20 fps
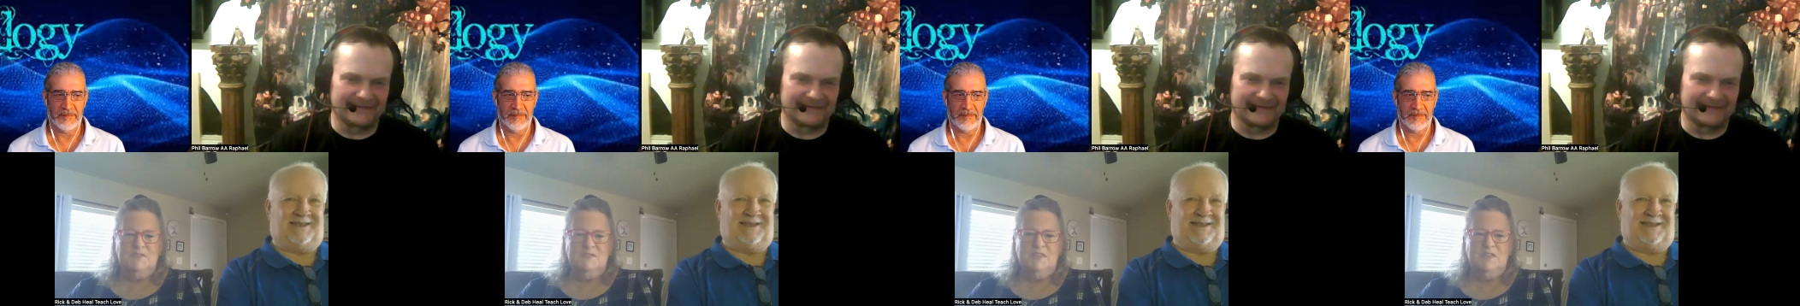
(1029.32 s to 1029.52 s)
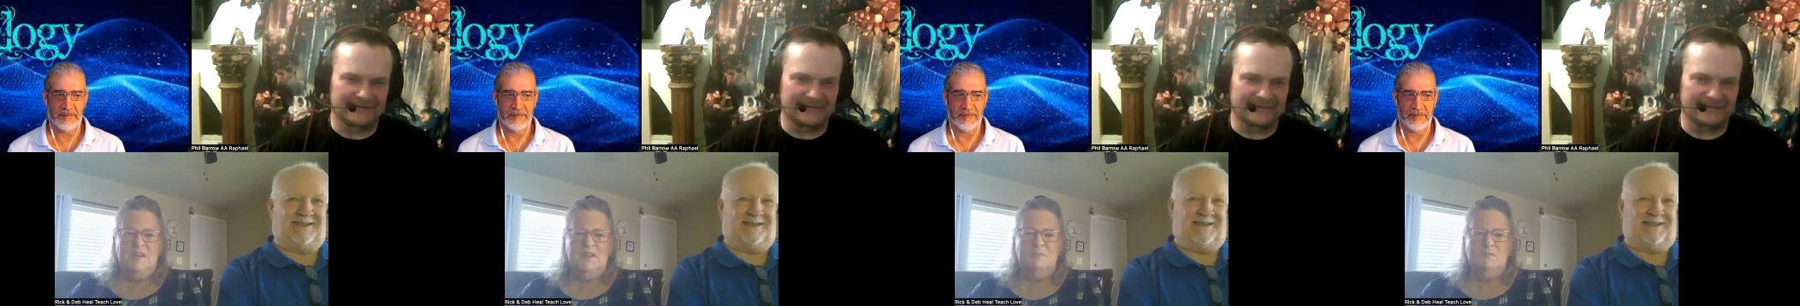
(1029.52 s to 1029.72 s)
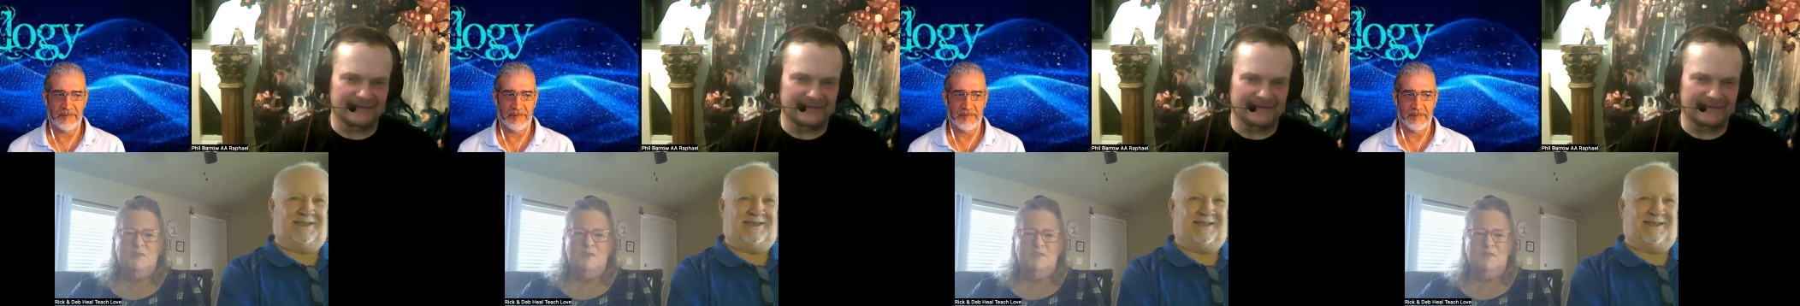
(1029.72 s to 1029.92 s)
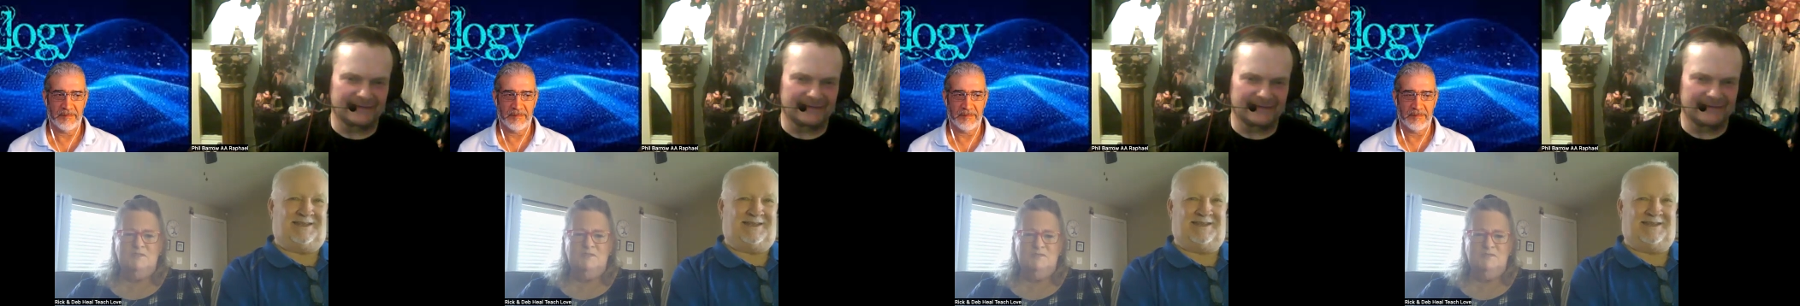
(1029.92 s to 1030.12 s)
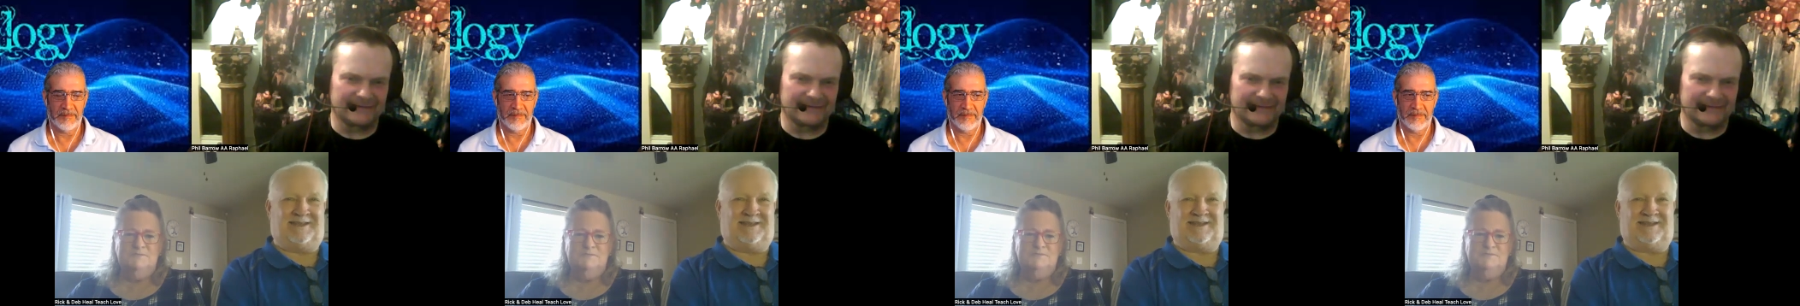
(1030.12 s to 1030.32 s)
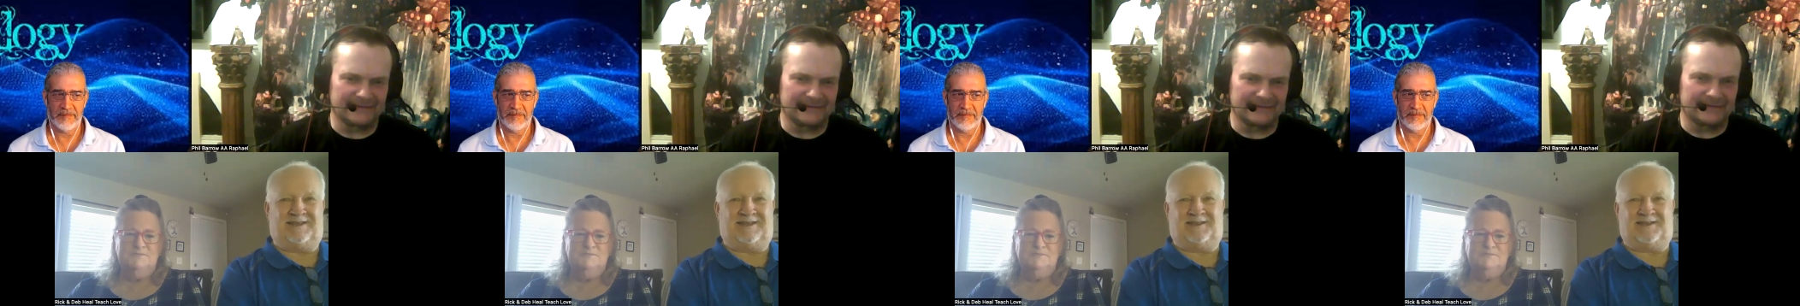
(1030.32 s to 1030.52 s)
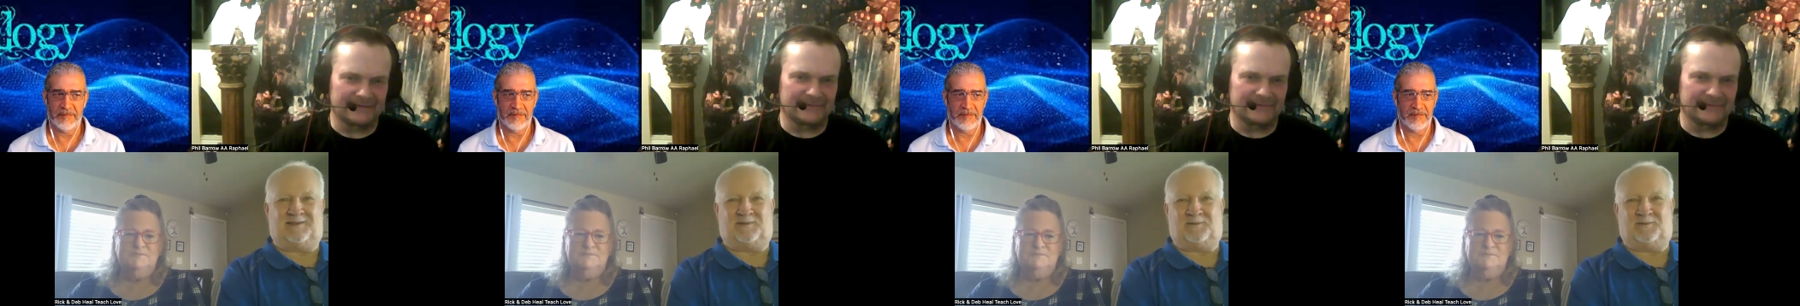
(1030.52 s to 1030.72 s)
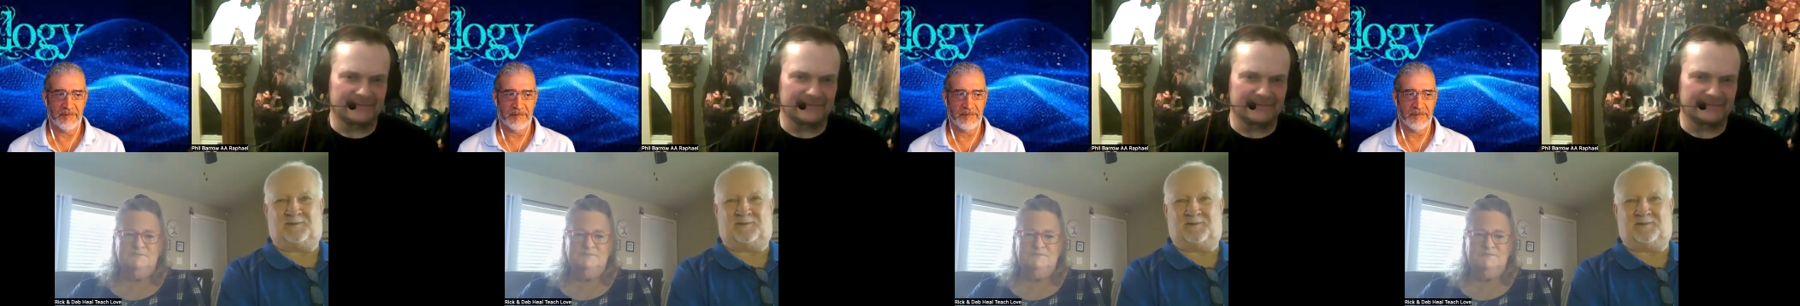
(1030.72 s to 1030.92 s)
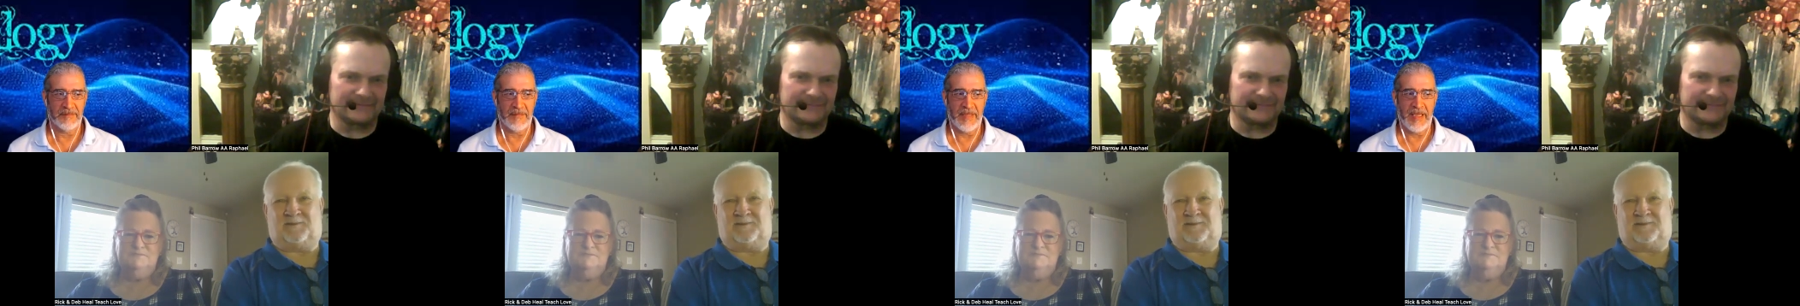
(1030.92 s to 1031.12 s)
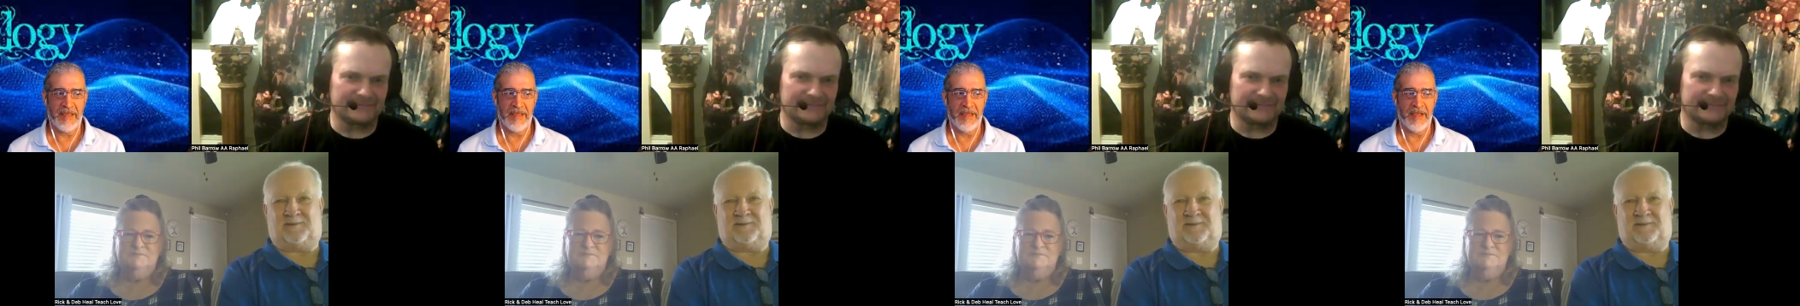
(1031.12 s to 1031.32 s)
Speaker 1: of Gabriel.
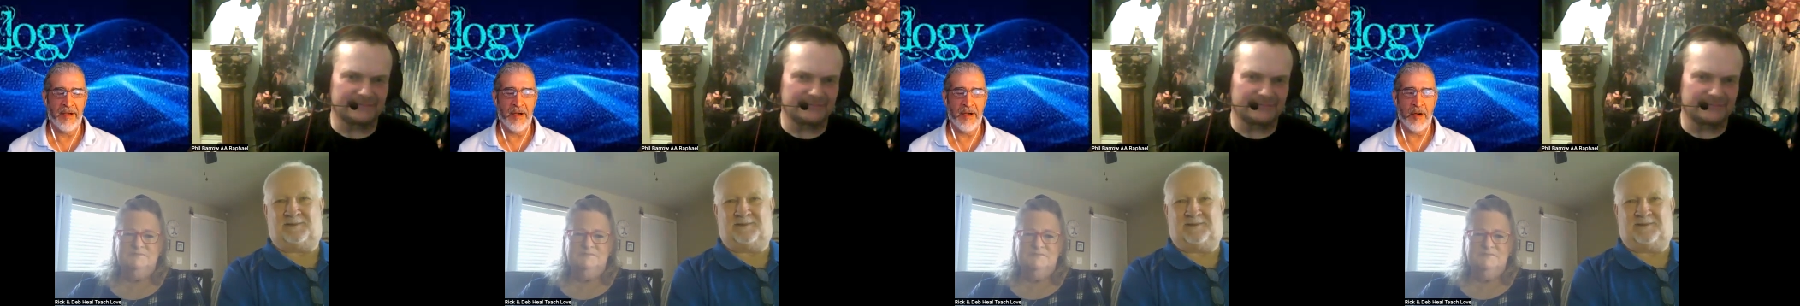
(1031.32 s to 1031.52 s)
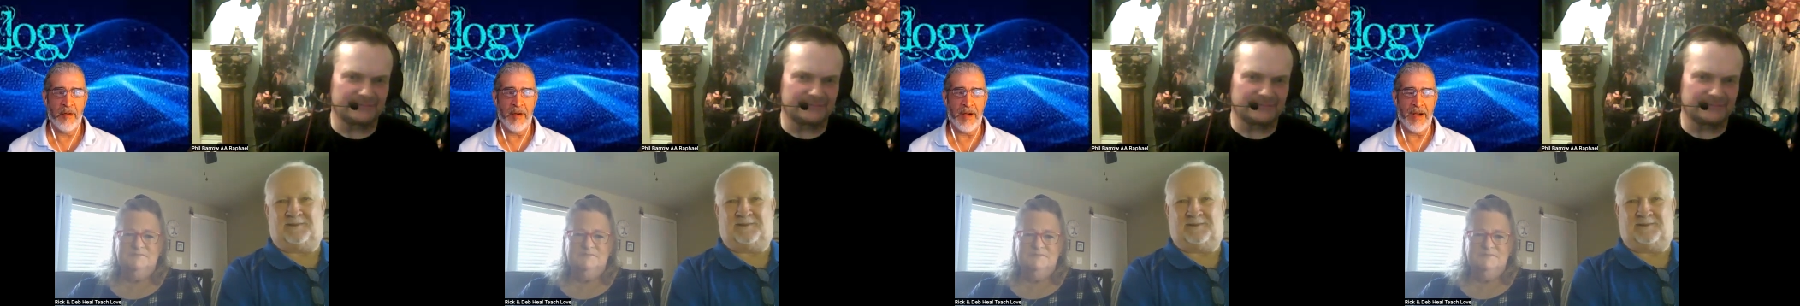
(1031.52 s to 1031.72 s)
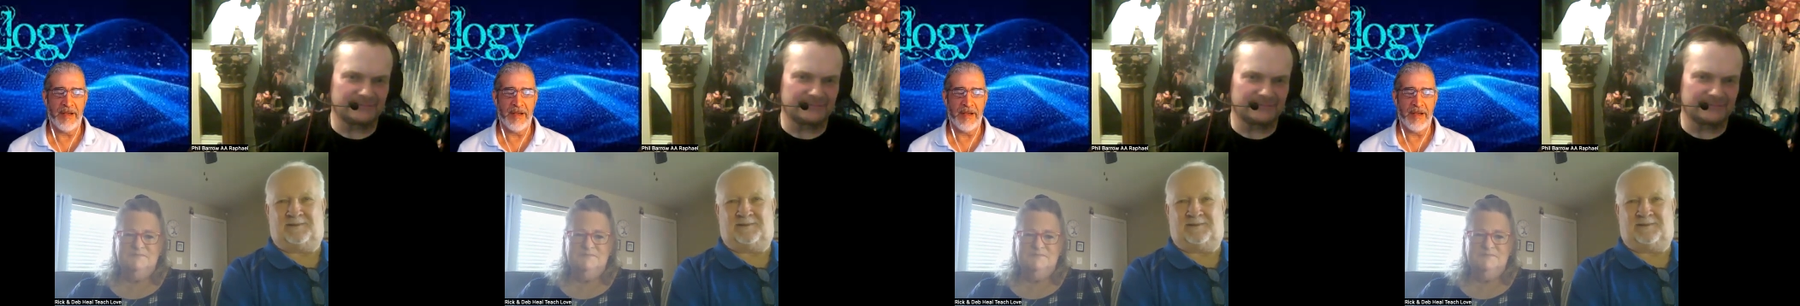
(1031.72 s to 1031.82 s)
Speaker 2: I, you know,